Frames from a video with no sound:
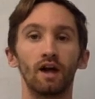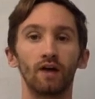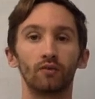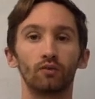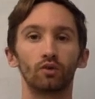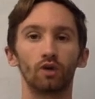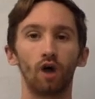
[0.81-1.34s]

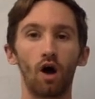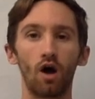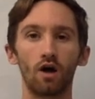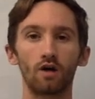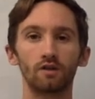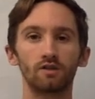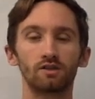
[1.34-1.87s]
And we're
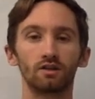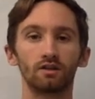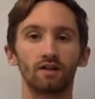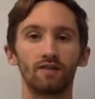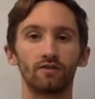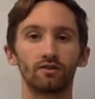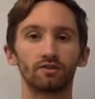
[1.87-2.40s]
on to
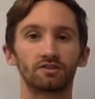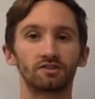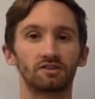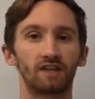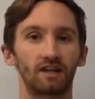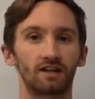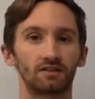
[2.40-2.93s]
level
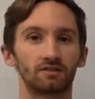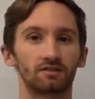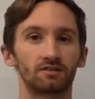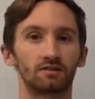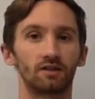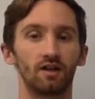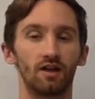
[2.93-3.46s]

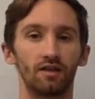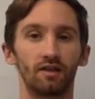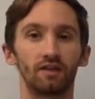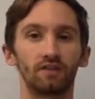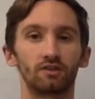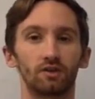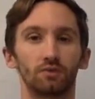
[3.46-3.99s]
6.
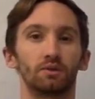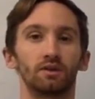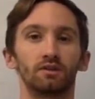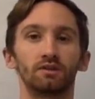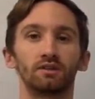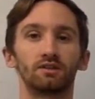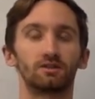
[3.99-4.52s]
Things are
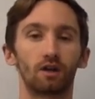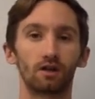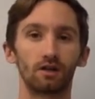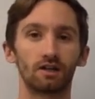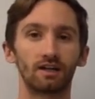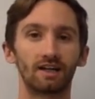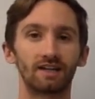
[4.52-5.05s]
really
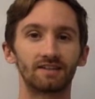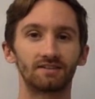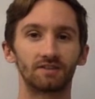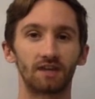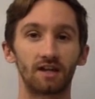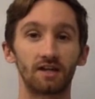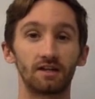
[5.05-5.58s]
starting to get
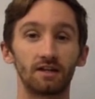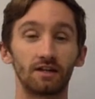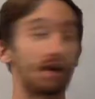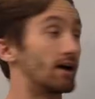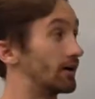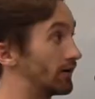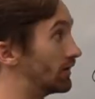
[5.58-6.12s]
zany
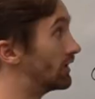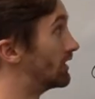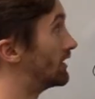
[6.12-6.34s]
now.